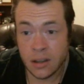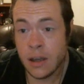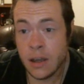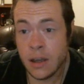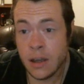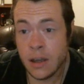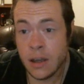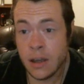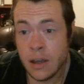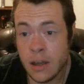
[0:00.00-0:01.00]
you know,
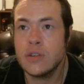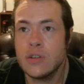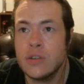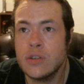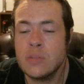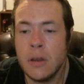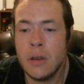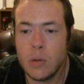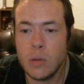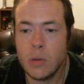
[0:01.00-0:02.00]
if I truly start smelling
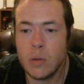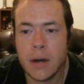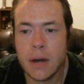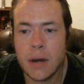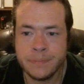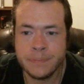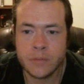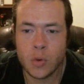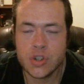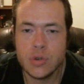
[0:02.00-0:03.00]
like a wolf's butt,
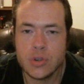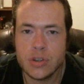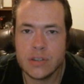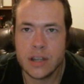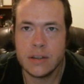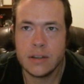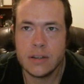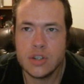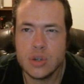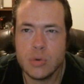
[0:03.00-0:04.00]
which usually is like
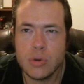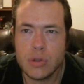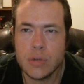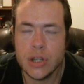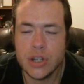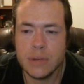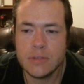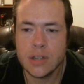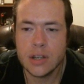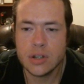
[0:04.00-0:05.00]
2 or 3 gym
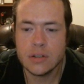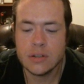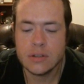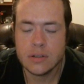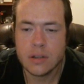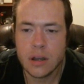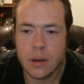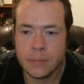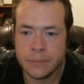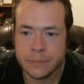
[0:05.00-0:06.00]
sessions. So,
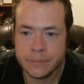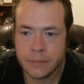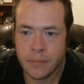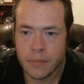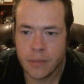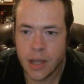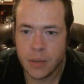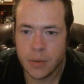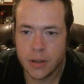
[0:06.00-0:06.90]
anyway,